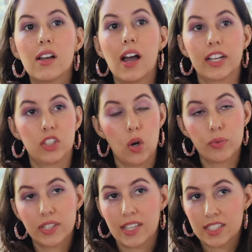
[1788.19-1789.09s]
I don't
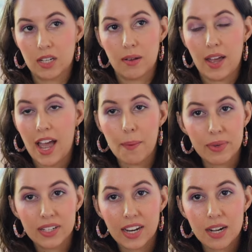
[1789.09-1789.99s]
think that's gonna
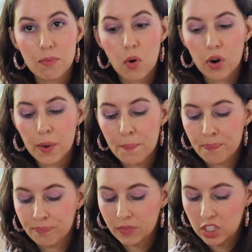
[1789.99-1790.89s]
happen anymore.
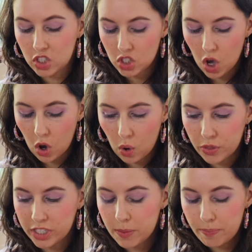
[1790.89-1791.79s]
So
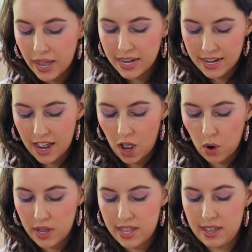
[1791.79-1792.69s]
the debate
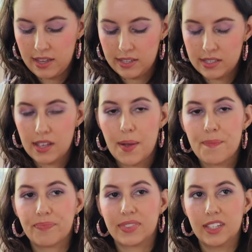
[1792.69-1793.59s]
now is
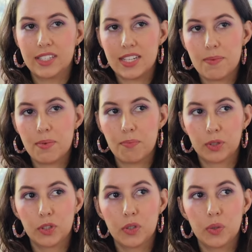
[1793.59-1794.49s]
the deep
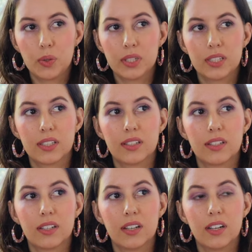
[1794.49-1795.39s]
blue
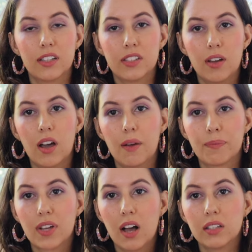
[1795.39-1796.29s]

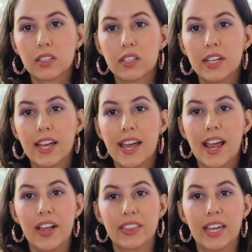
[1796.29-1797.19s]
color
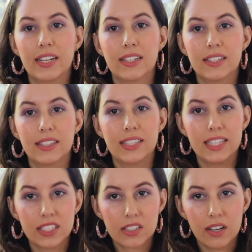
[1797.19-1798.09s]
and then
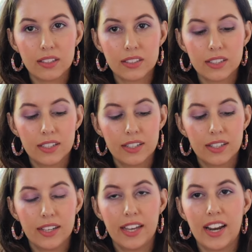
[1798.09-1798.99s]
this color
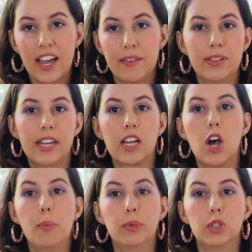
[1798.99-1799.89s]
and have like
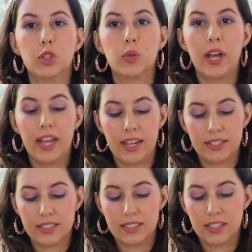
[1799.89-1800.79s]
a blue
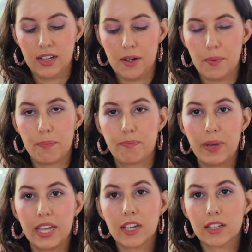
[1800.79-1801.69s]
and
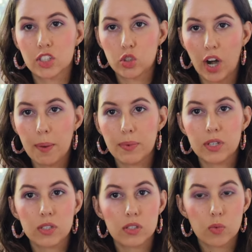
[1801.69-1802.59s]
pink stripe
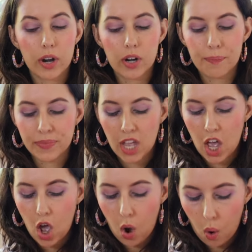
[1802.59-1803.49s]
sweater,
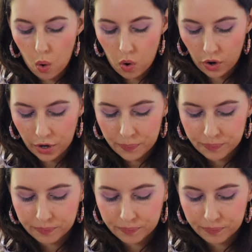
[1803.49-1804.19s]
or